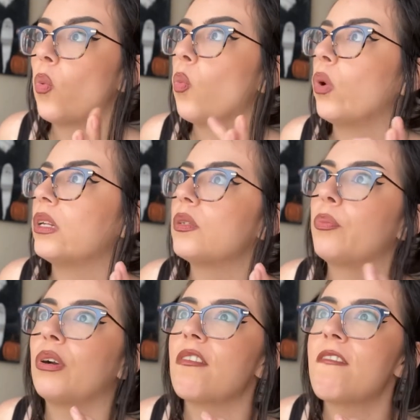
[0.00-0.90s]
was
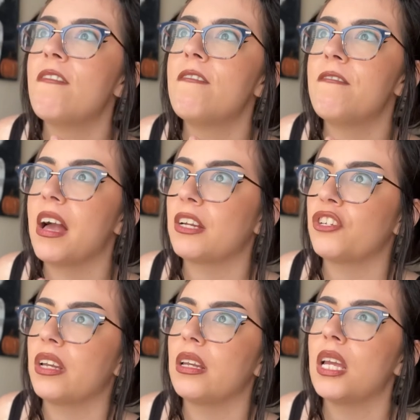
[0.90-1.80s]

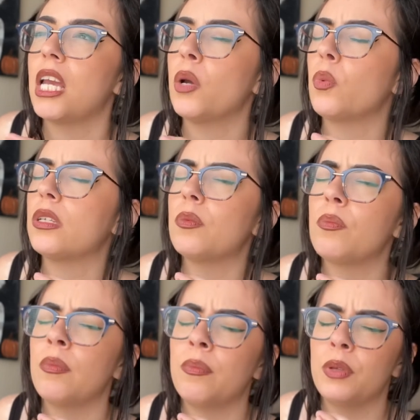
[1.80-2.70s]
perfection. It was
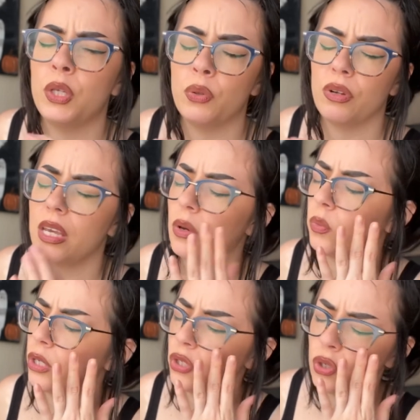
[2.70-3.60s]
beautiful. It
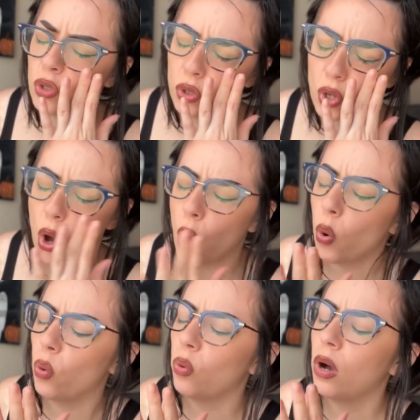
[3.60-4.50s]
was
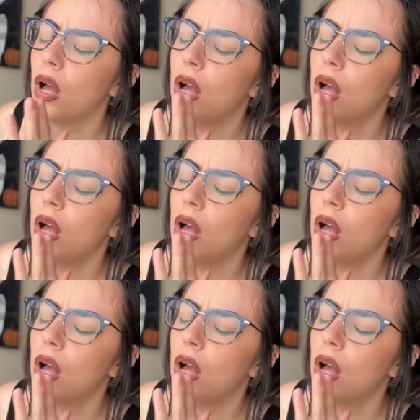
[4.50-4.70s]
so